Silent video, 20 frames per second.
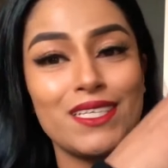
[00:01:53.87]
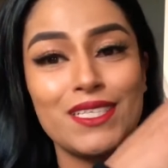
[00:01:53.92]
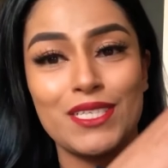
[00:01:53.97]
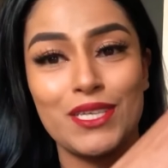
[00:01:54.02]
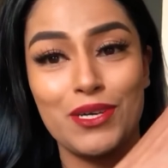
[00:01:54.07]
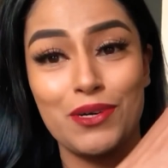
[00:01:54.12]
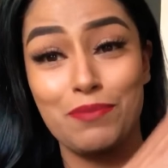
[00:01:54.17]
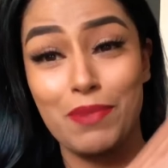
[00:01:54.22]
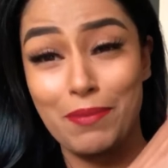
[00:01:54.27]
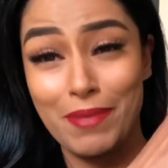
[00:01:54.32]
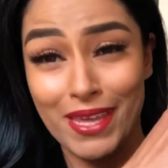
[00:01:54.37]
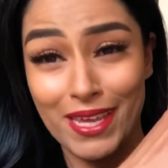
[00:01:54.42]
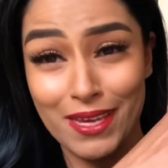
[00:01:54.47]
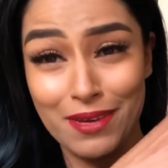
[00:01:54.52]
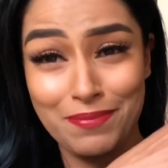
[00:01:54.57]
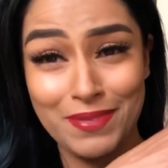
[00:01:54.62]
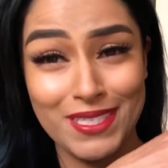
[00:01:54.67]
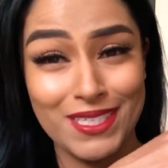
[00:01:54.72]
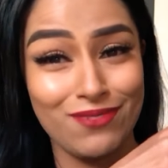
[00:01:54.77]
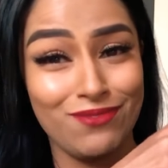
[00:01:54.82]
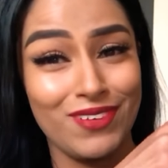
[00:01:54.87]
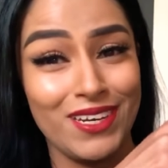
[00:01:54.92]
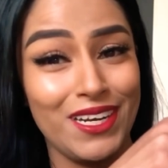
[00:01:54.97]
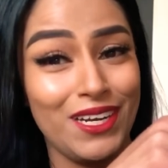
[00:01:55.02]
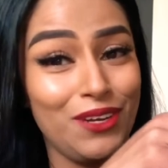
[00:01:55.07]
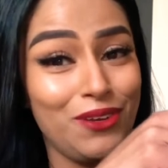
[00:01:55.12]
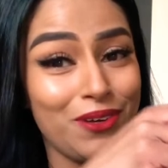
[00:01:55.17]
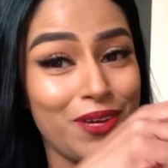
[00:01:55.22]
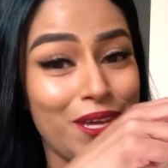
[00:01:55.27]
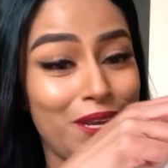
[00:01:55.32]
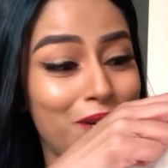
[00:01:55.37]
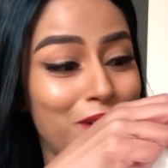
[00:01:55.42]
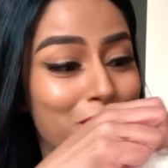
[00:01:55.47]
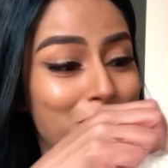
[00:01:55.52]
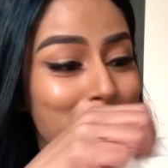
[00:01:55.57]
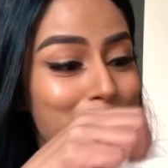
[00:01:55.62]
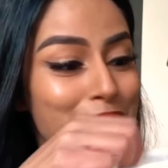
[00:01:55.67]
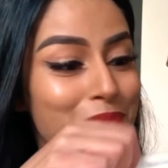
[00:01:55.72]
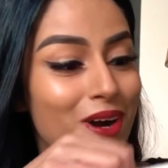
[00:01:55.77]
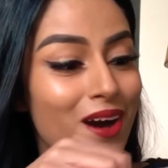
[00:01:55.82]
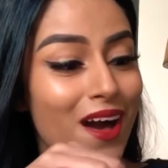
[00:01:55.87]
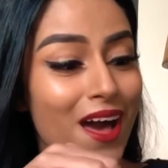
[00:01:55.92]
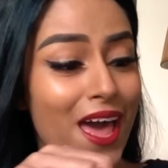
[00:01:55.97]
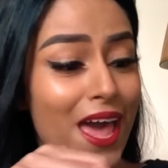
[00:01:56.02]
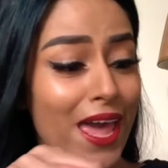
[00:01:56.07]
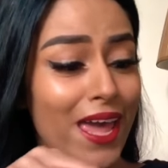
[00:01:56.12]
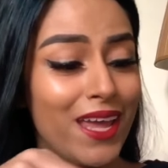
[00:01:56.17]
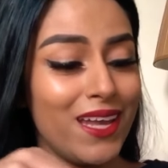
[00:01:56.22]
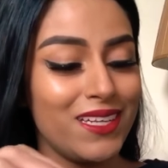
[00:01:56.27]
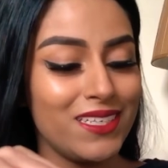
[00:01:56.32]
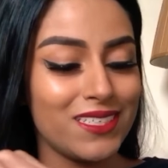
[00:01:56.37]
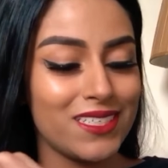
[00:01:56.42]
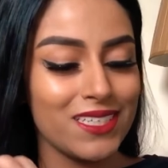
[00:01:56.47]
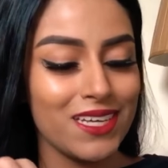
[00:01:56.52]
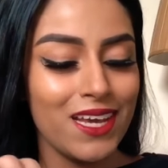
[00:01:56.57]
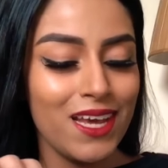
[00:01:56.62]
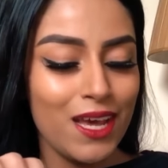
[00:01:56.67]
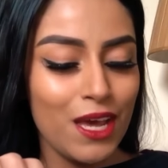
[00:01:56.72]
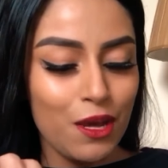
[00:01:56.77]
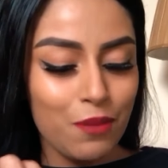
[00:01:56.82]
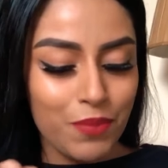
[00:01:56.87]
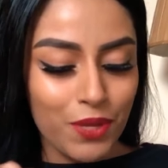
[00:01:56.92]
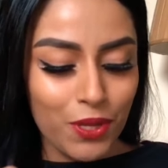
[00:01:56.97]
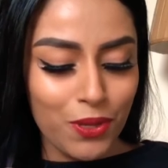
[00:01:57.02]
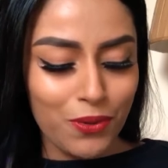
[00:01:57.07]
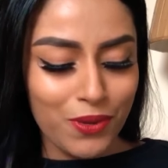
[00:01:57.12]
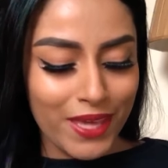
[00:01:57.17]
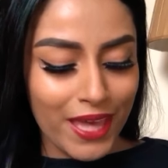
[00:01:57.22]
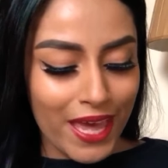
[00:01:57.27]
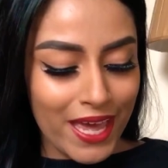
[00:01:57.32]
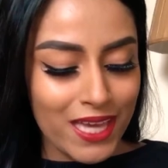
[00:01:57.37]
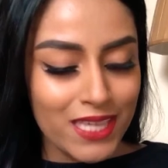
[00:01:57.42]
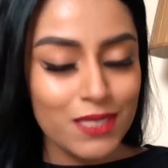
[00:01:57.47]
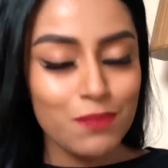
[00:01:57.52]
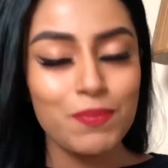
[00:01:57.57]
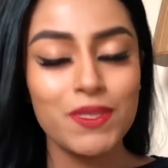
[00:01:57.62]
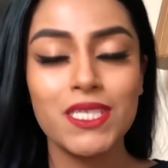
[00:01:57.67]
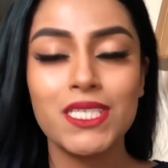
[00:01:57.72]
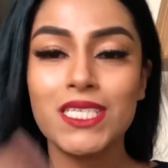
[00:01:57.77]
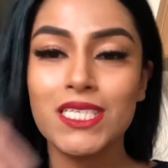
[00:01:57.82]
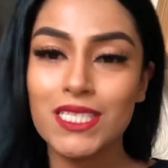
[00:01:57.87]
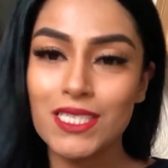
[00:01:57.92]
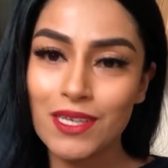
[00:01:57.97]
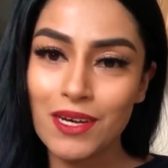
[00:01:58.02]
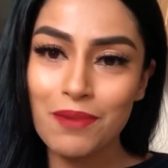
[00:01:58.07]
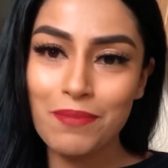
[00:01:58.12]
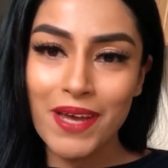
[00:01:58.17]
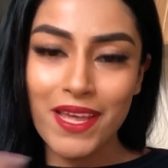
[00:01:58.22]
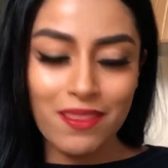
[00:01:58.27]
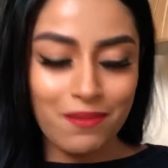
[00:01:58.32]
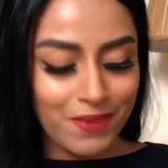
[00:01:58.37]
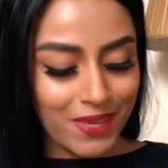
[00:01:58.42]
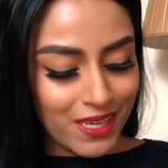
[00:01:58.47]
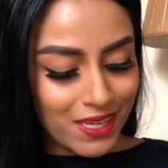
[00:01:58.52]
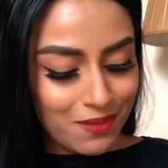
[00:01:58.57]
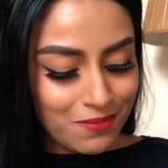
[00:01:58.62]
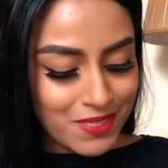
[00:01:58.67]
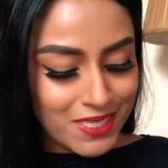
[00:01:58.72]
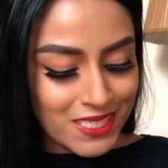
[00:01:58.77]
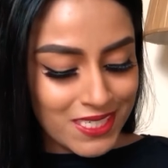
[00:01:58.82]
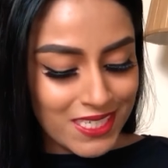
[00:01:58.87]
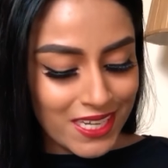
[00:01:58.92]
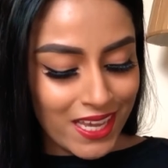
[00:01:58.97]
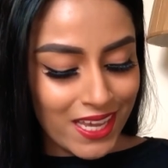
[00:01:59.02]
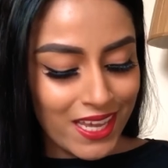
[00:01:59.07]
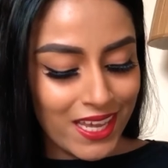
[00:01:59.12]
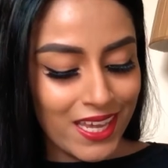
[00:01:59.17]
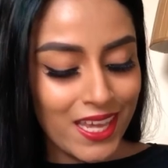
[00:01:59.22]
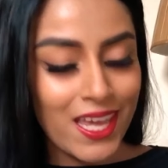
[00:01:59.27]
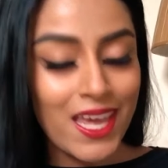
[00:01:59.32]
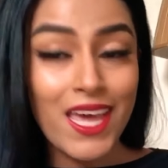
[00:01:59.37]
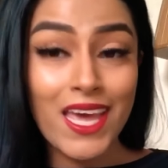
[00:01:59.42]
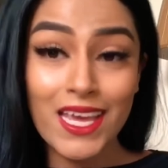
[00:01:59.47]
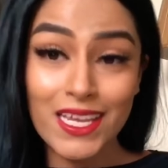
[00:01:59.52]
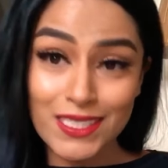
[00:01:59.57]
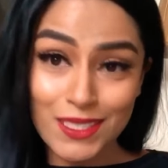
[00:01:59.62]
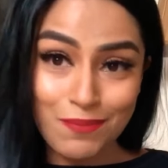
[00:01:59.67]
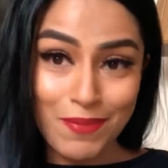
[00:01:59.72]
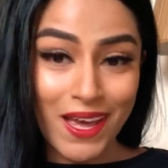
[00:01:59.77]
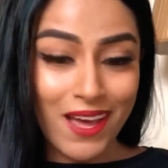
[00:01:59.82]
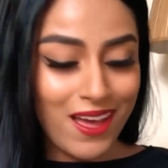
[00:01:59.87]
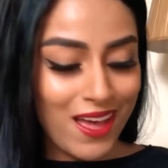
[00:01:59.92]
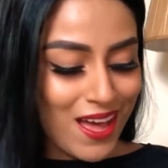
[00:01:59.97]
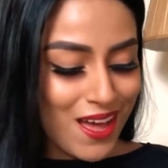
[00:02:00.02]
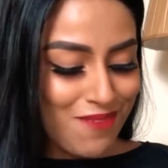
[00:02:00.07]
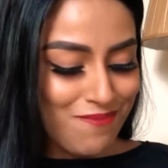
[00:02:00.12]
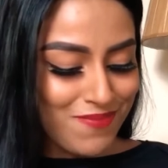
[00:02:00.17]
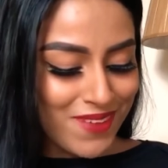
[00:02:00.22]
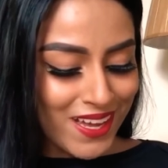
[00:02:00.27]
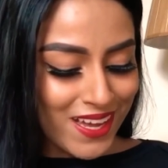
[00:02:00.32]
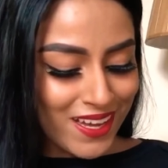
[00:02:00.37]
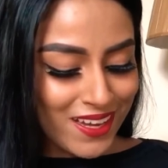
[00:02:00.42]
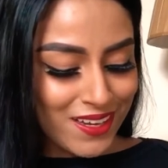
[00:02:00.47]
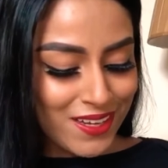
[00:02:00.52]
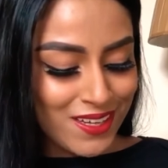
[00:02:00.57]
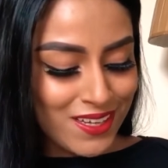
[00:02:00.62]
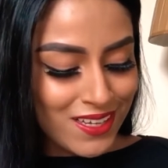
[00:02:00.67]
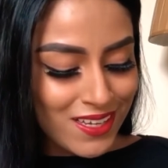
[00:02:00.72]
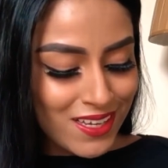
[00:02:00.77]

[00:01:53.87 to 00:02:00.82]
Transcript: So my makeup isn't really looking on point, but who cares, because it's not about the makeup today. It's about a handbag.